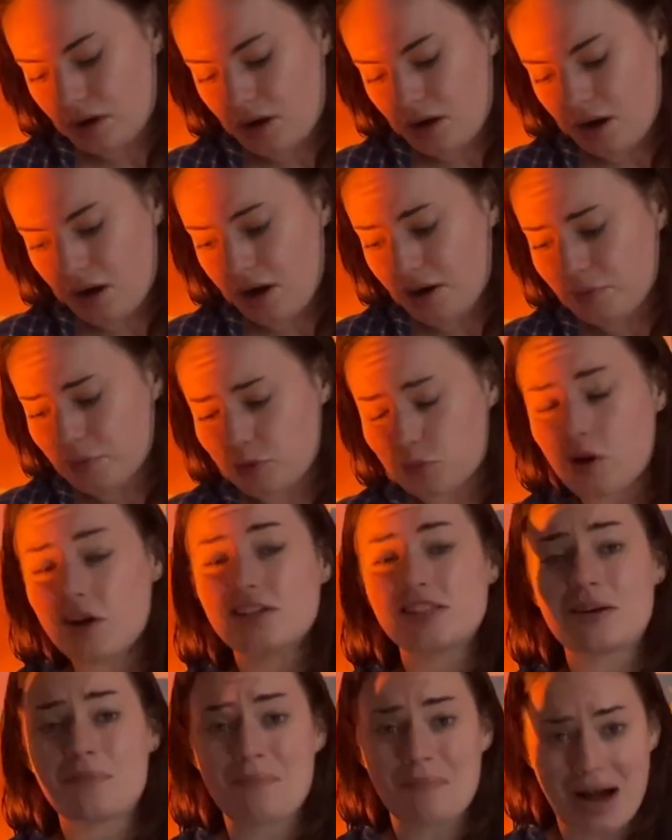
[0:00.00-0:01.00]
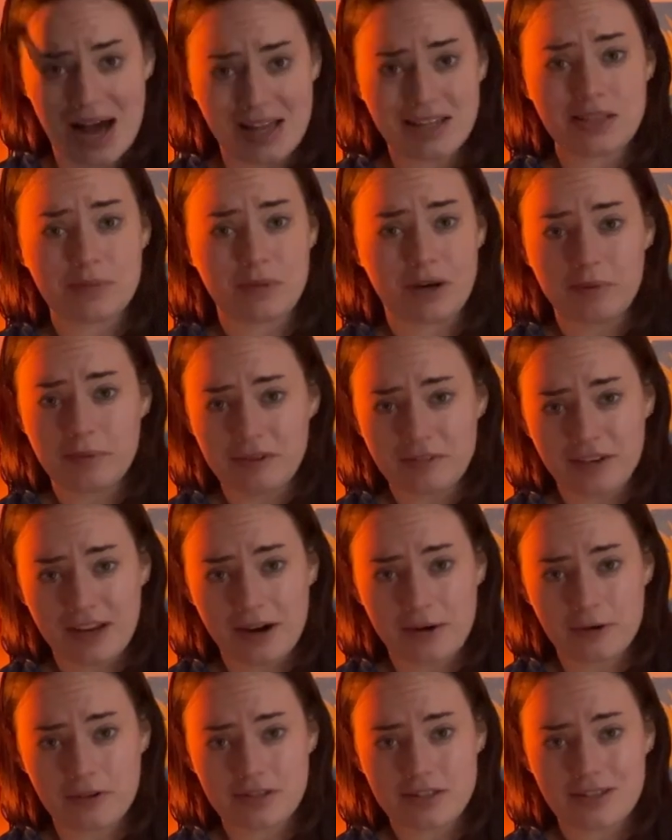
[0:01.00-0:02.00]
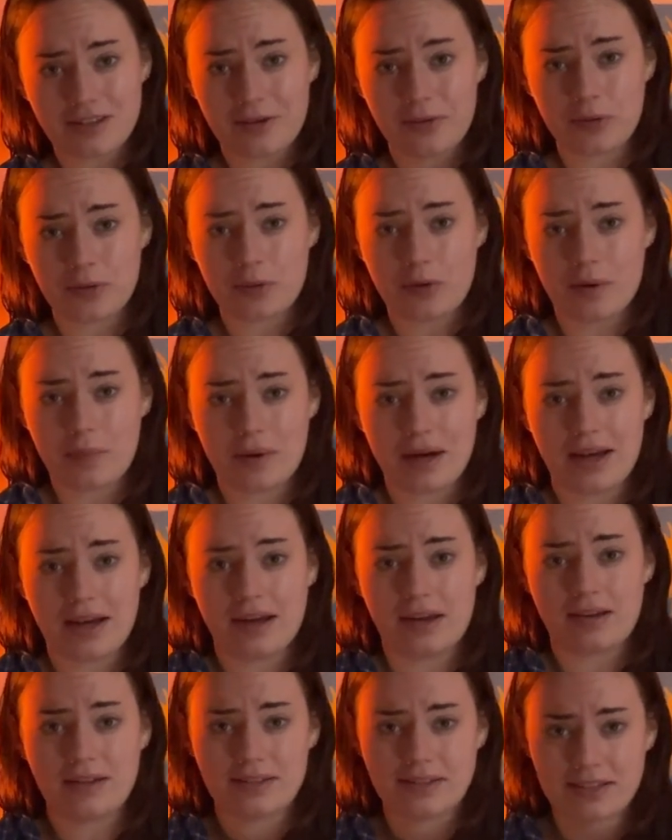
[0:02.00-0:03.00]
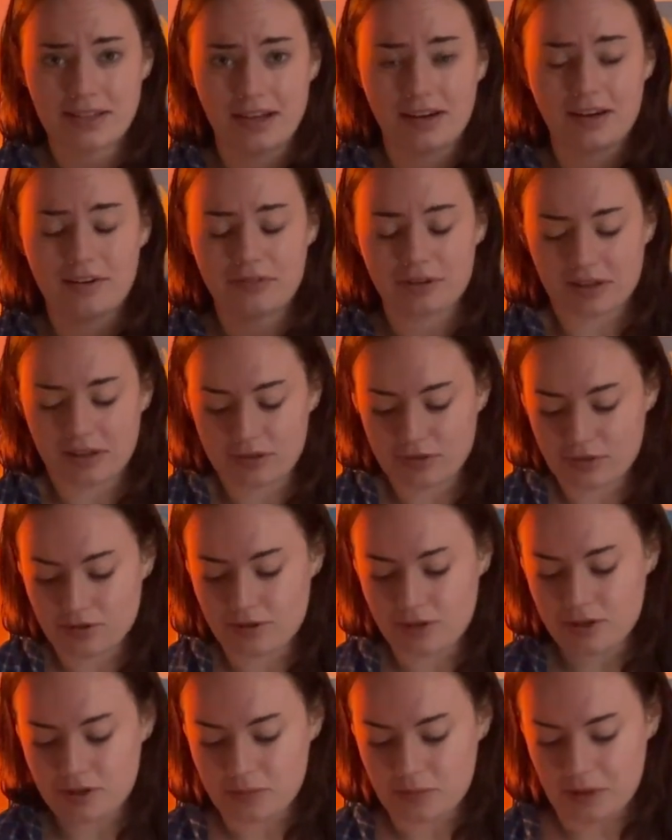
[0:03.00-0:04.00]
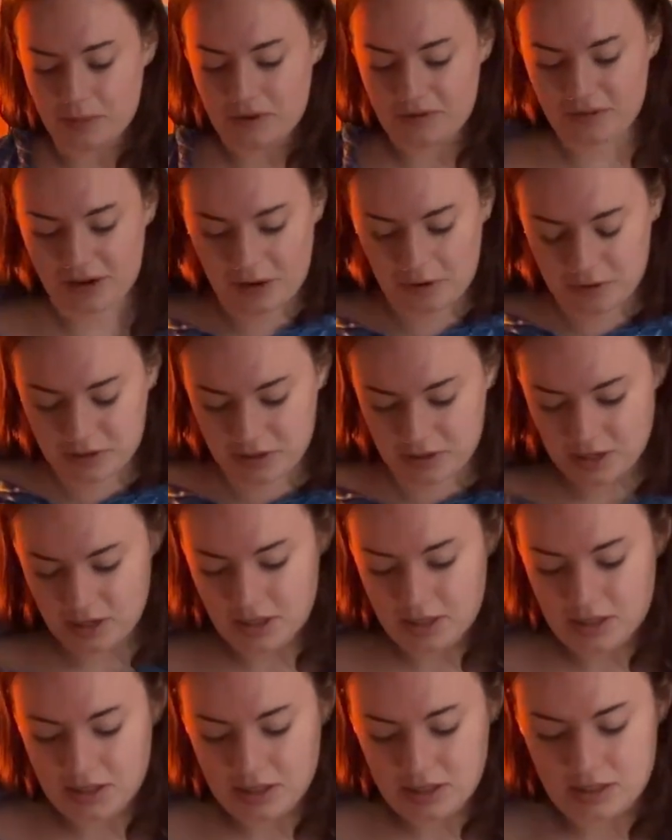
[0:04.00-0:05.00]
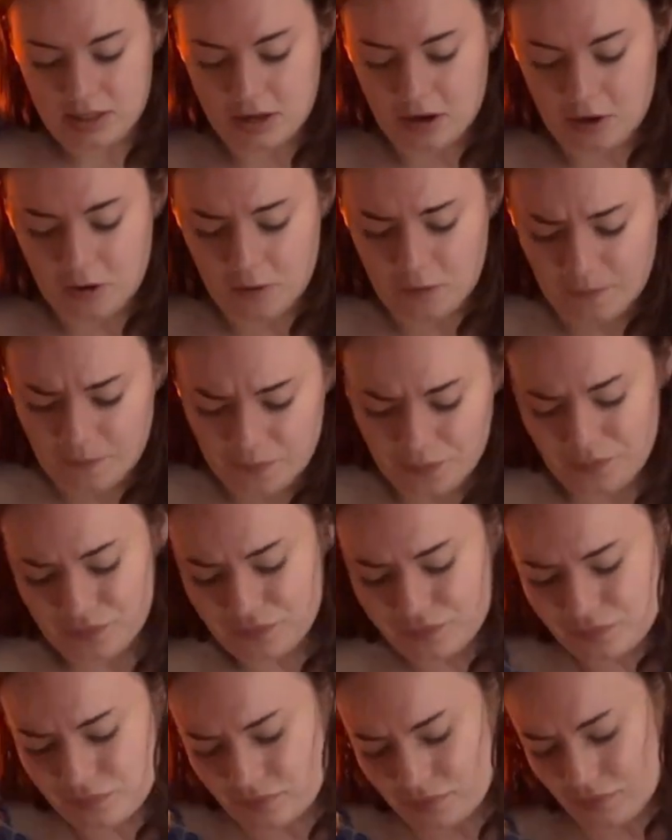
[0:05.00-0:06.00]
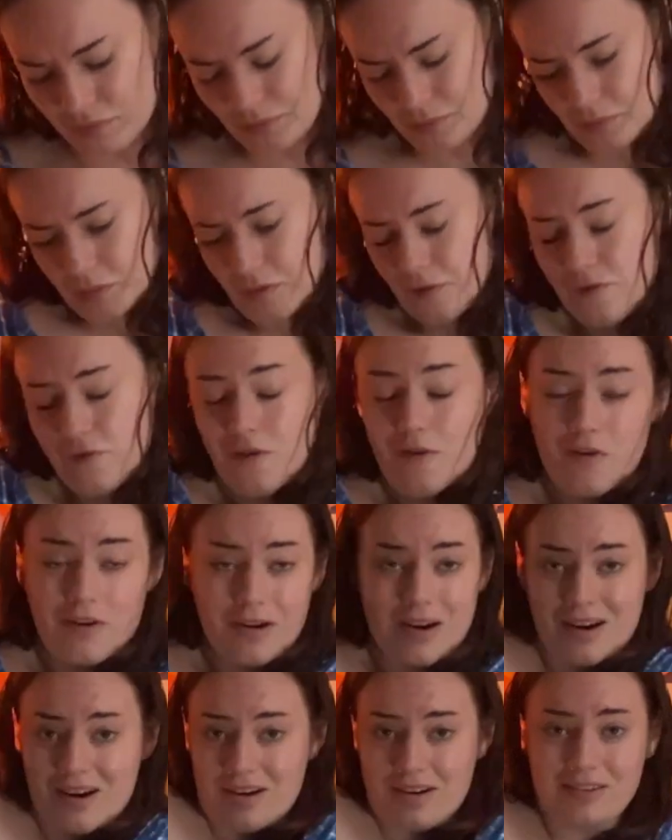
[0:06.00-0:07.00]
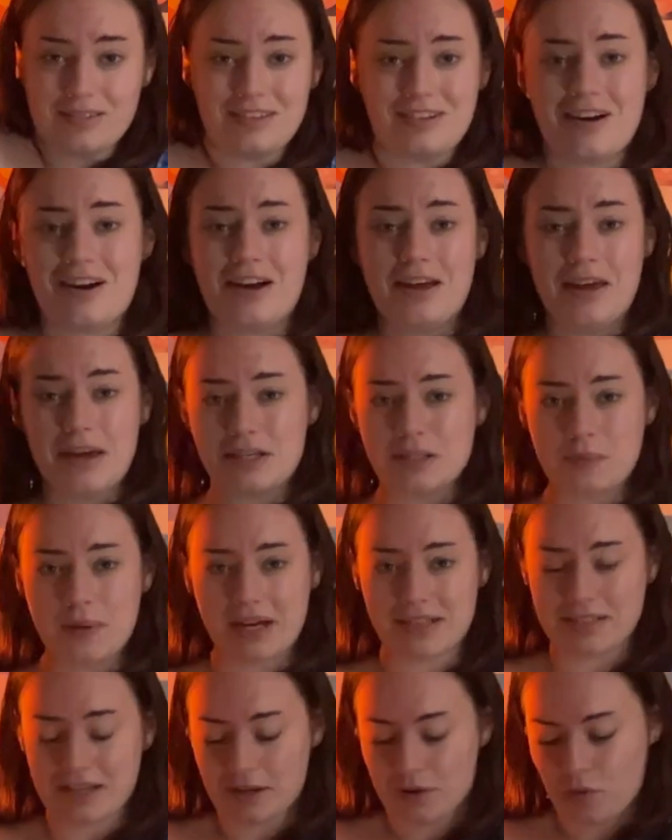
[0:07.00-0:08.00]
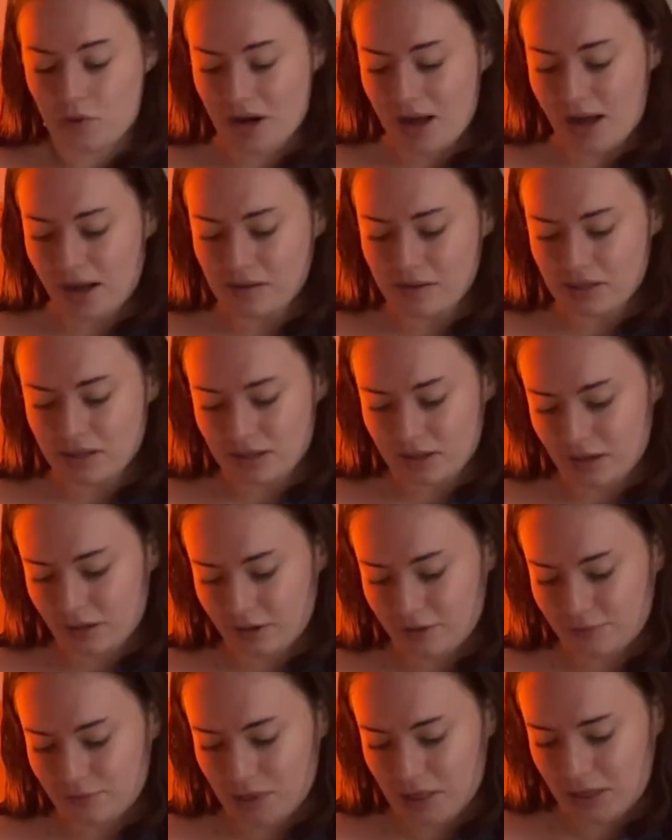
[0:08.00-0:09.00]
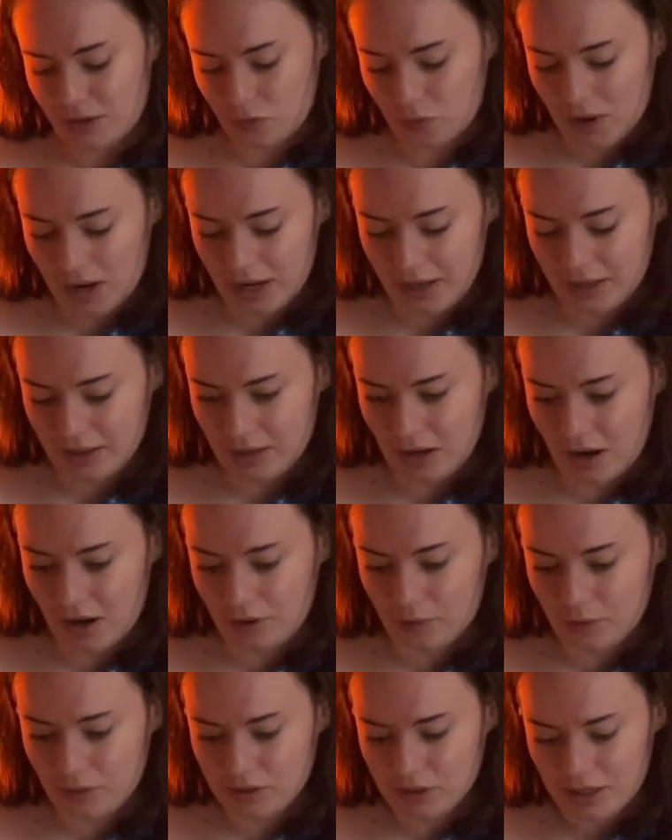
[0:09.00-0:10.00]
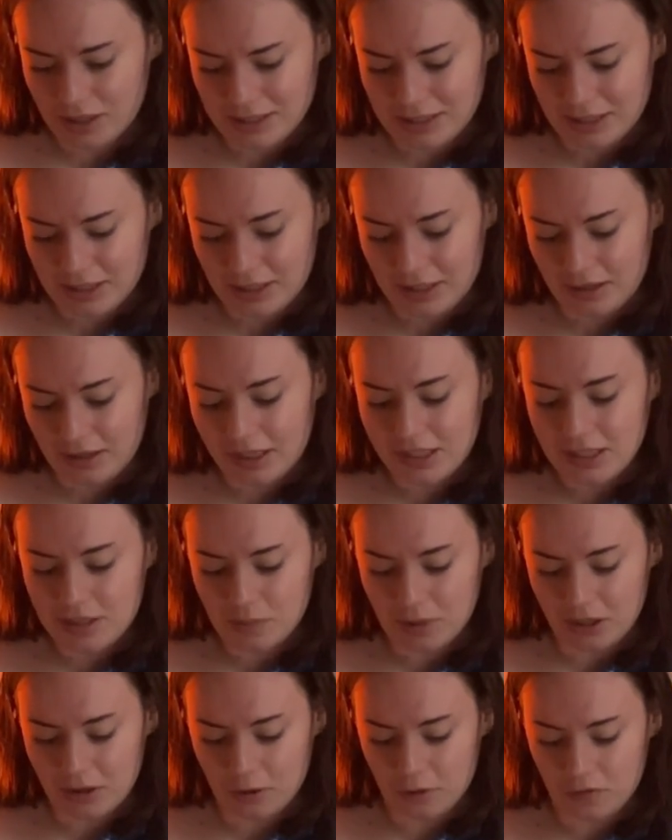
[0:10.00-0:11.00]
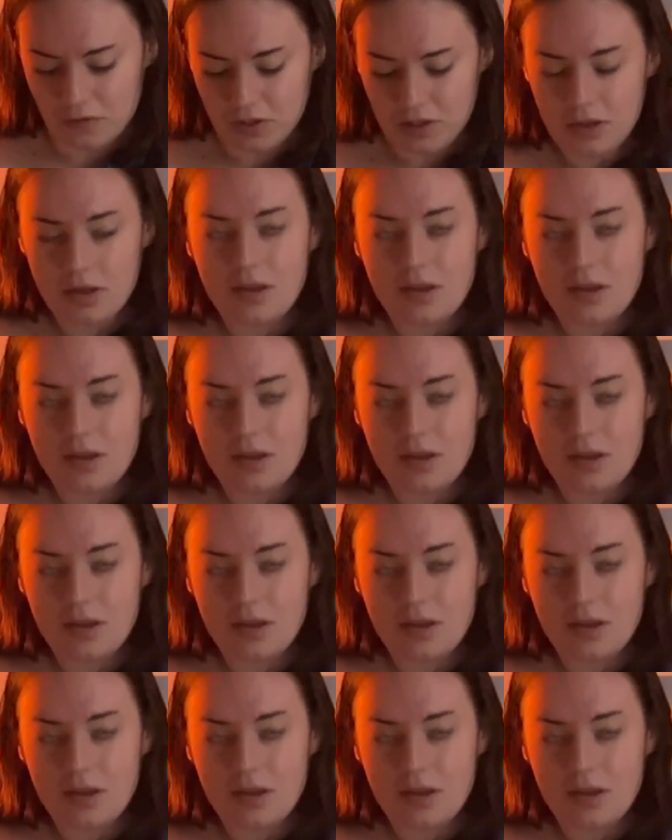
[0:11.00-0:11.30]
I would want a man to buy me flowers. I would want my significant other to buy me flowers. So before I expect anyone else to love me in the way that I would ideally like to be loved,